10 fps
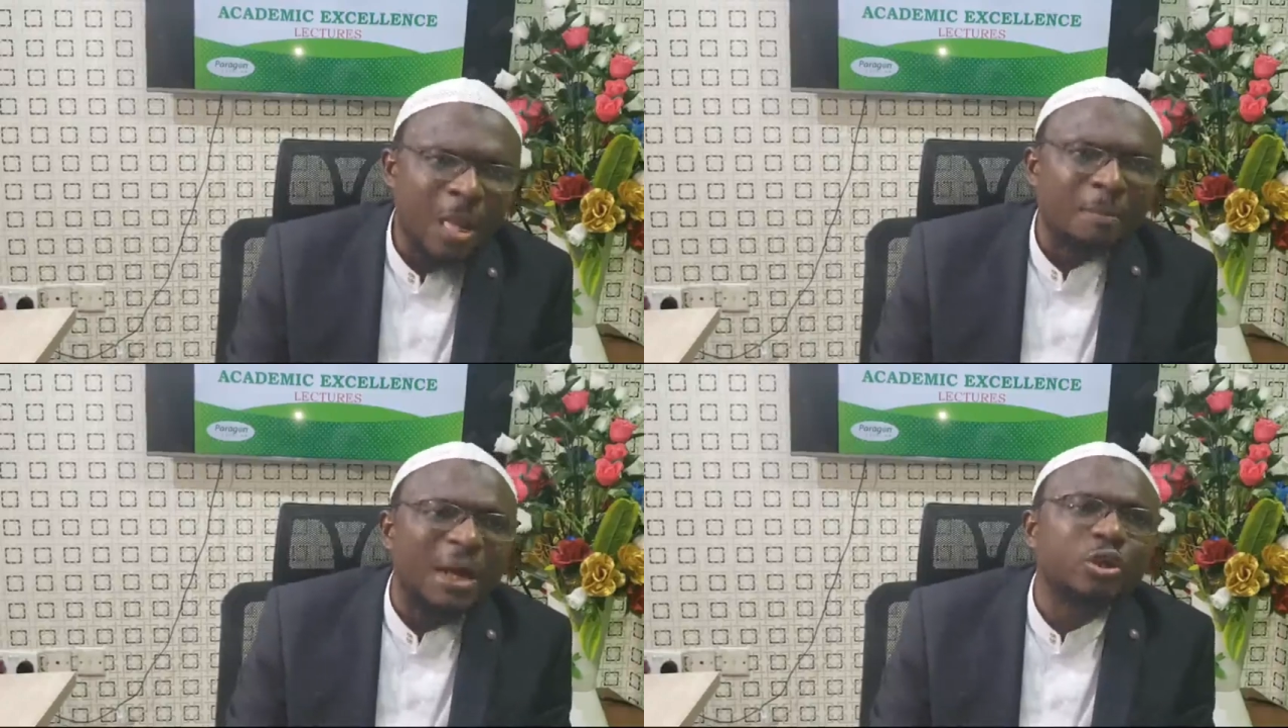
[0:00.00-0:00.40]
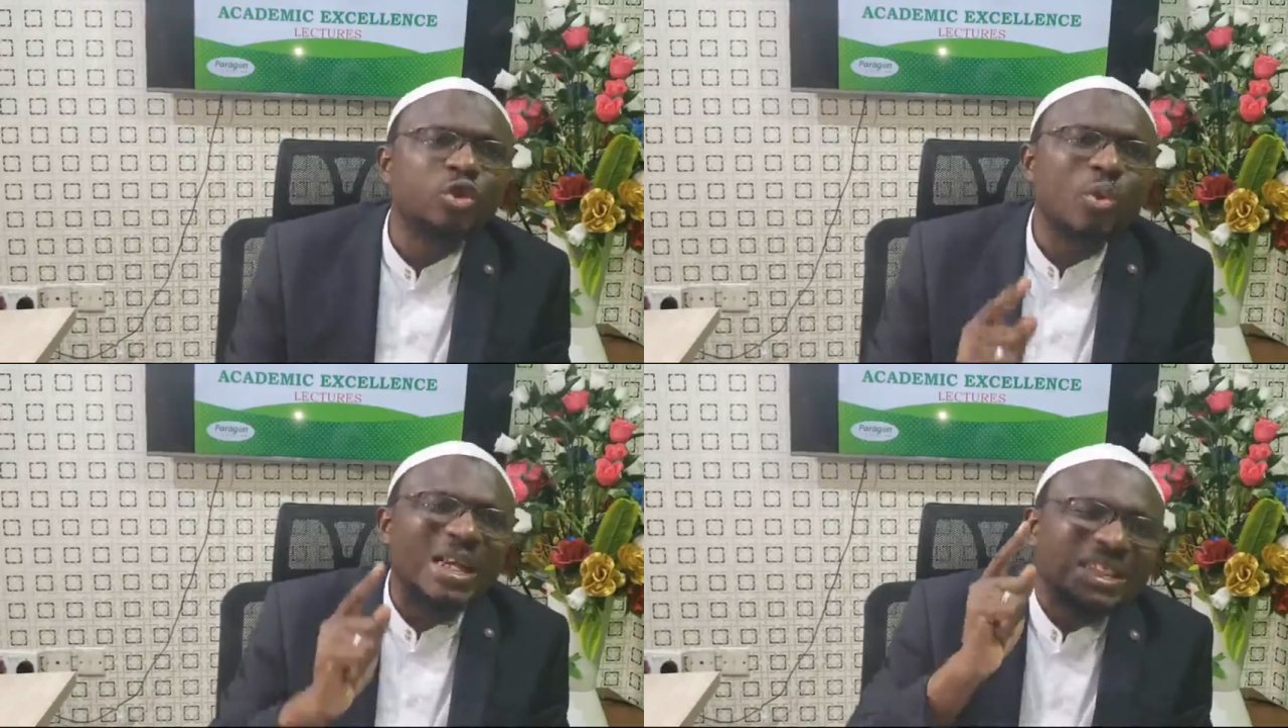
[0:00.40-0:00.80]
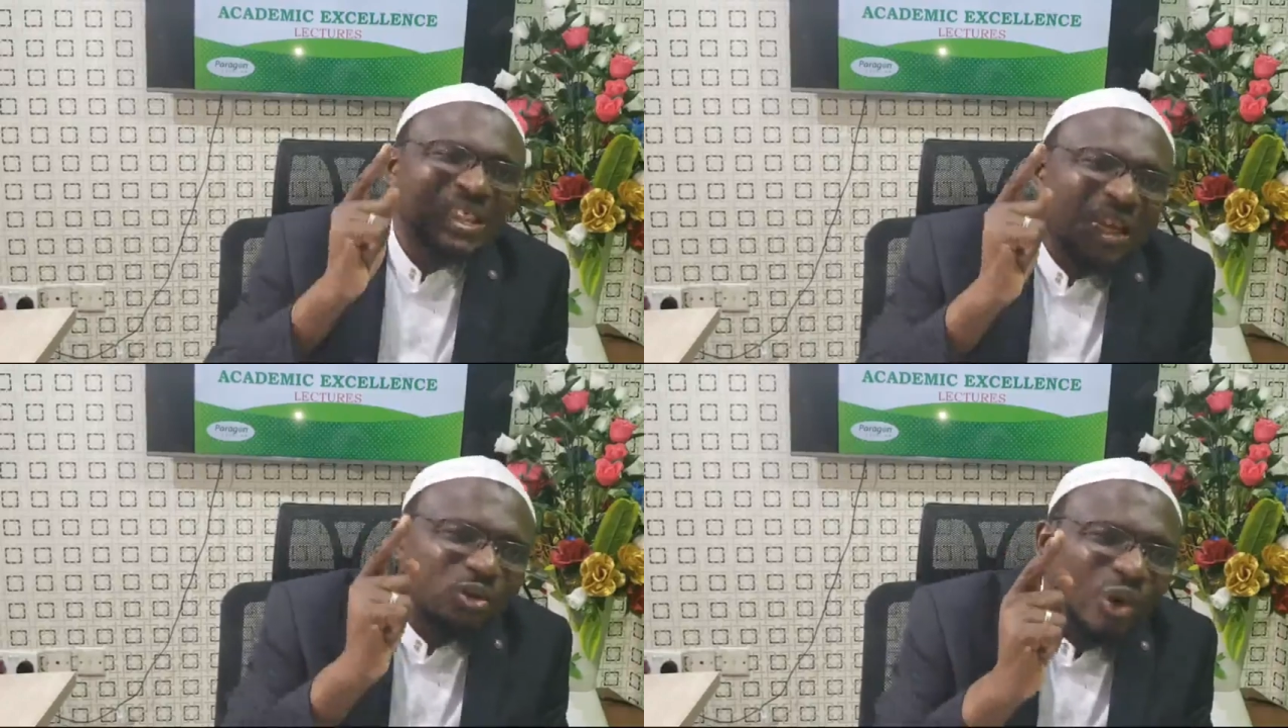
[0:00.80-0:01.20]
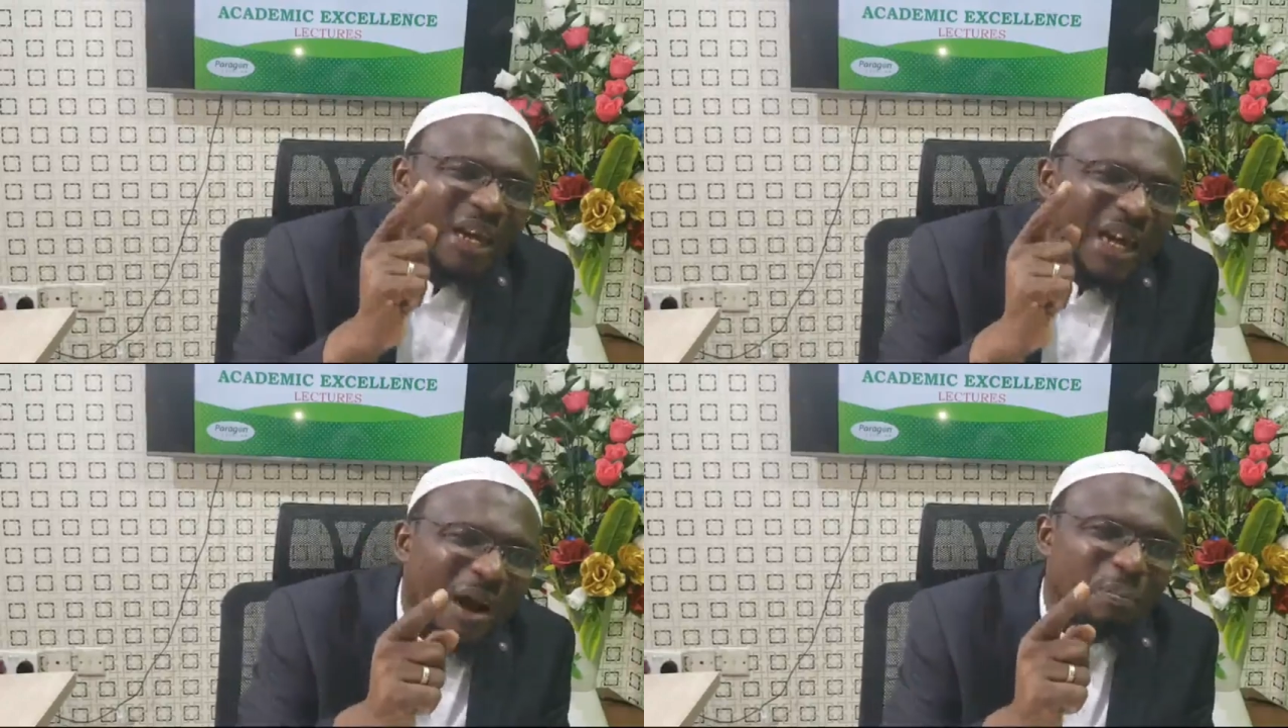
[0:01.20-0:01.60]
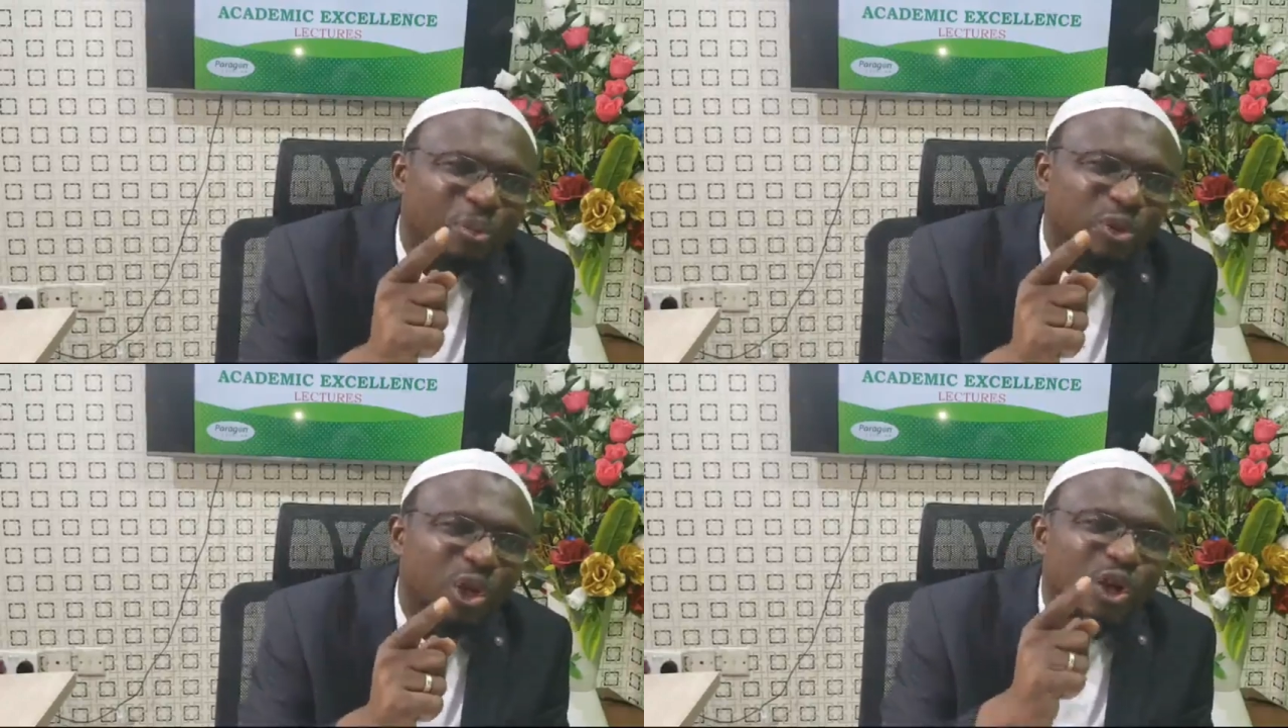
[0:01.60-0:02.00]
but you were sent on
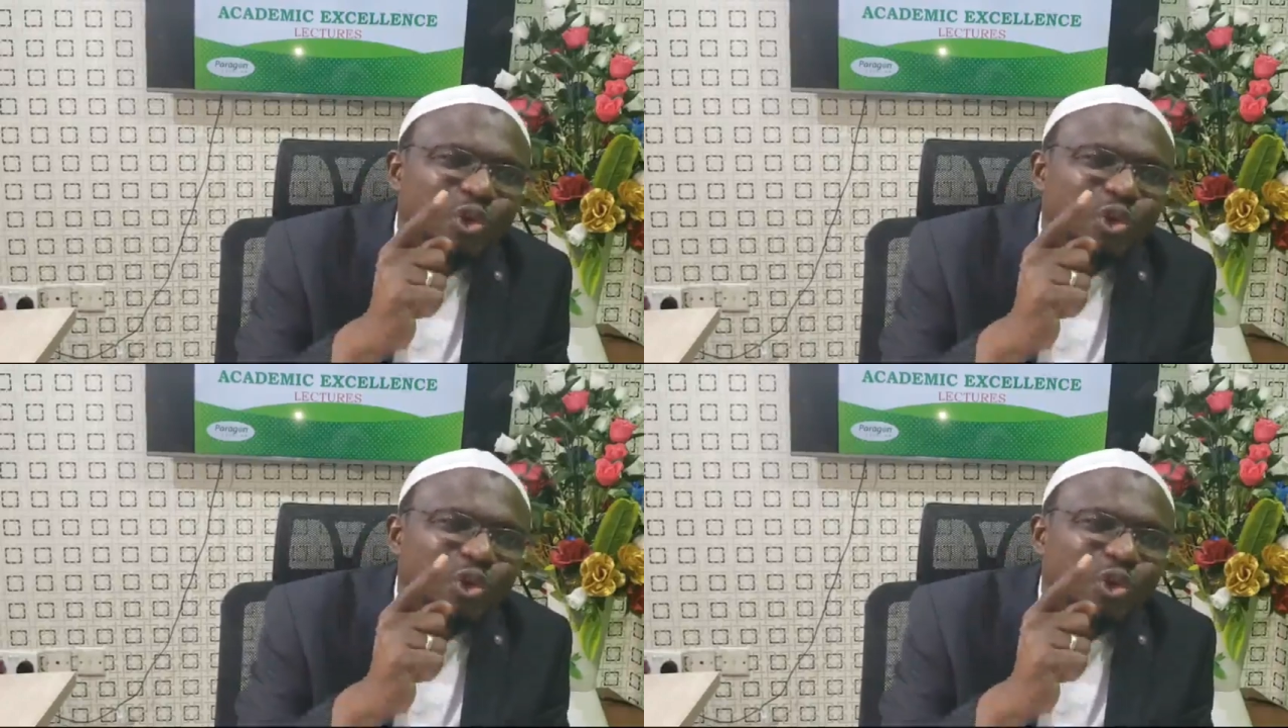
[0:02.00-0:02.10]
campus